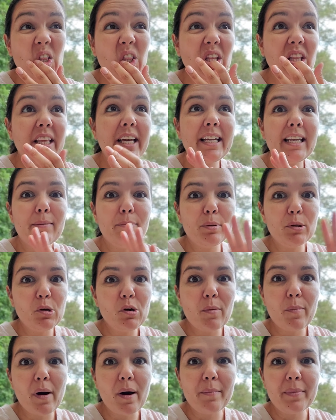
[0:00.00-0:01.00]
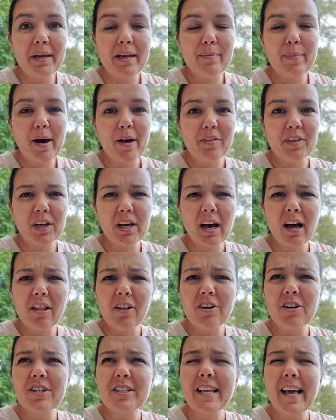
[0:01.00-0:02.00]
the lady blew up on me about the
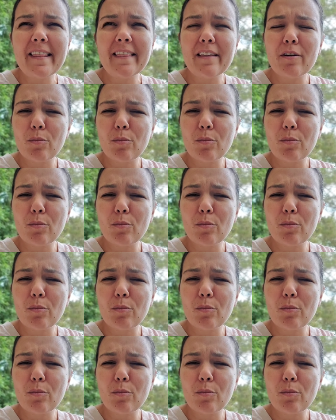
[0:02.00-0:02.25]
colors and